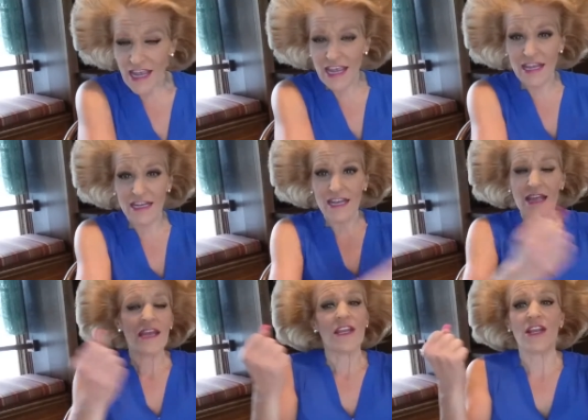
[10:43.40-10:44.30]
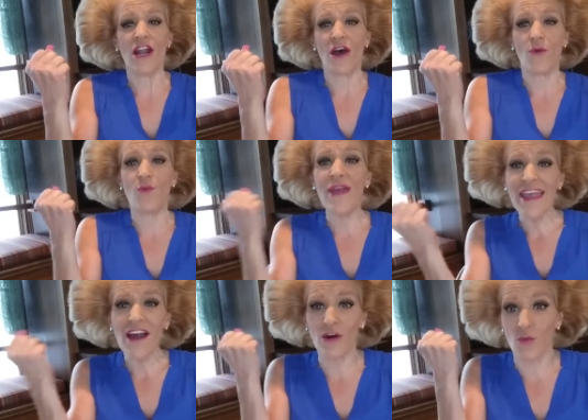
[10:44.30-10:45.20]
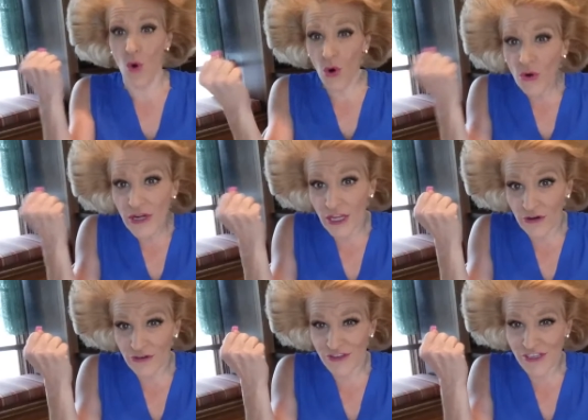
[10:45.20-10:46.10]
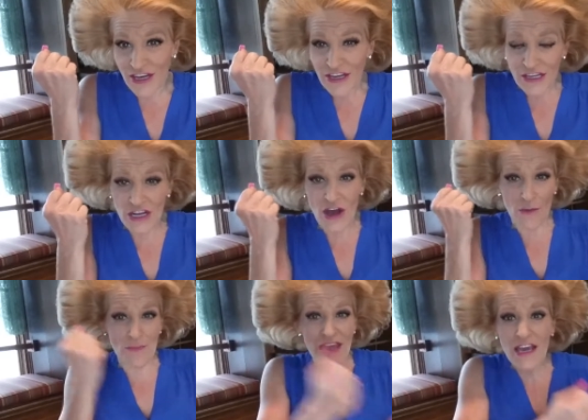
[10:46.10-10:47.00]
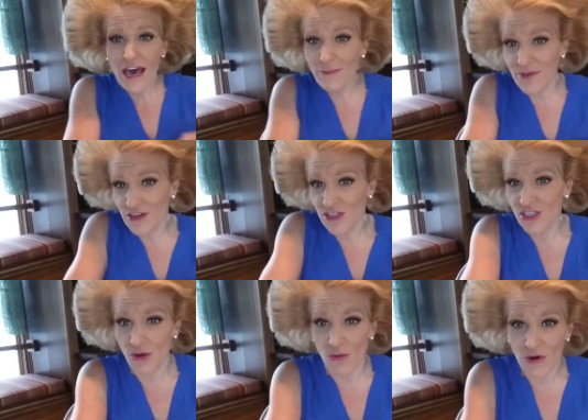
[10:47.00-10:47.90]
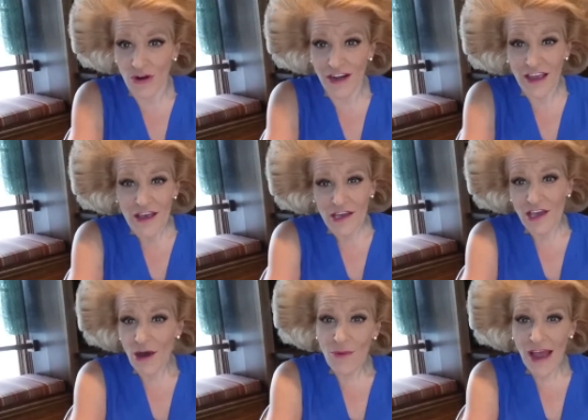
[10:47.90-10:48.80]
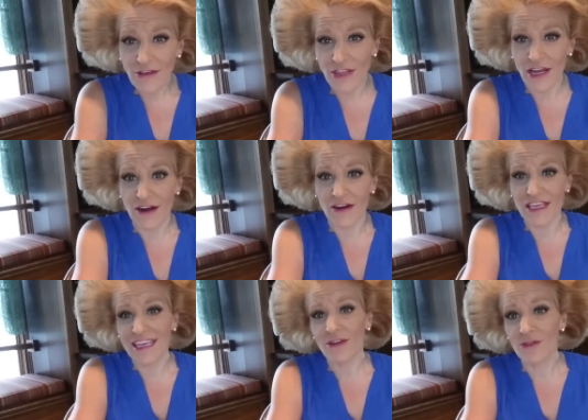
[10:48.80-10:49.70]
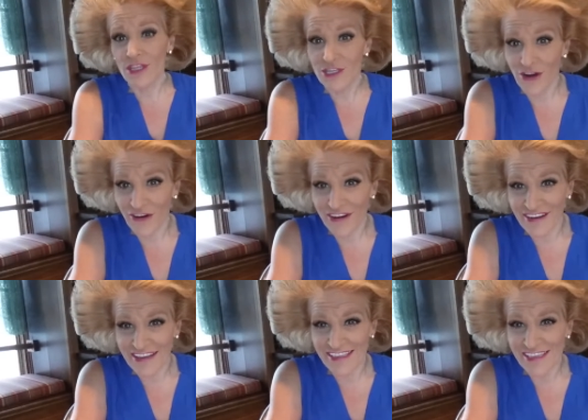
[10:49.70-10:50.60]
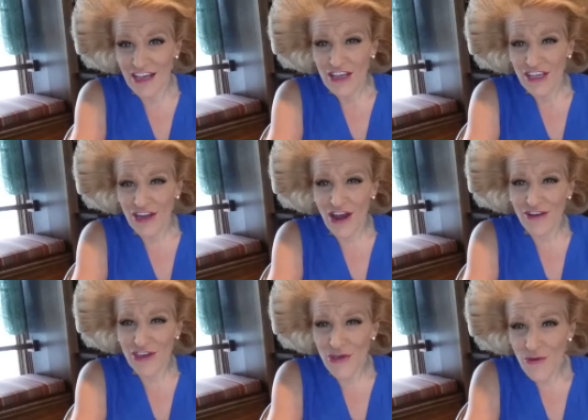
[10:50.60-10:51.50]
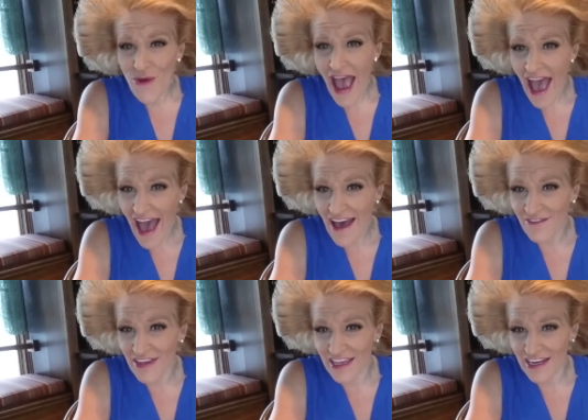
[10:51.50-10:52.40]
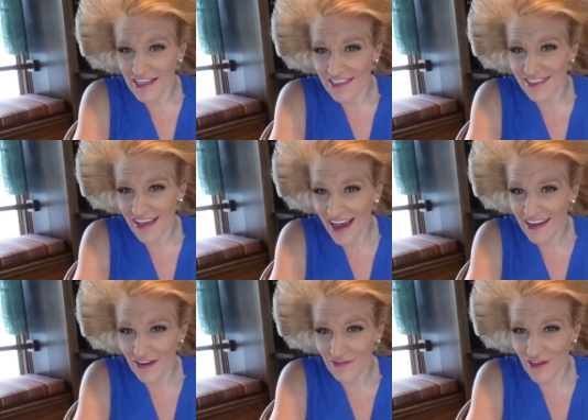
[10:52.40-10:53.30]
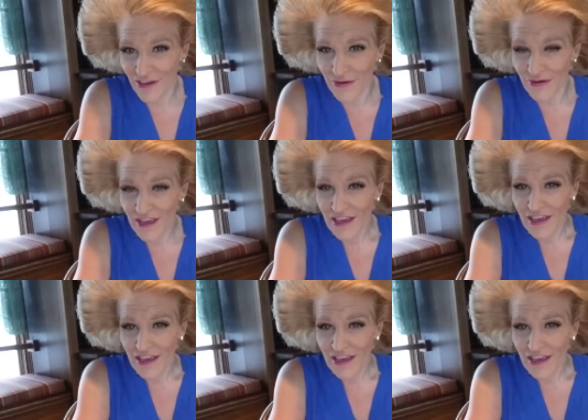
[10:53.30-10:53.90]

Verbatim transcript: and you know we are warriors you know pick up your sword go out there kill the darkness you know you have it inside of you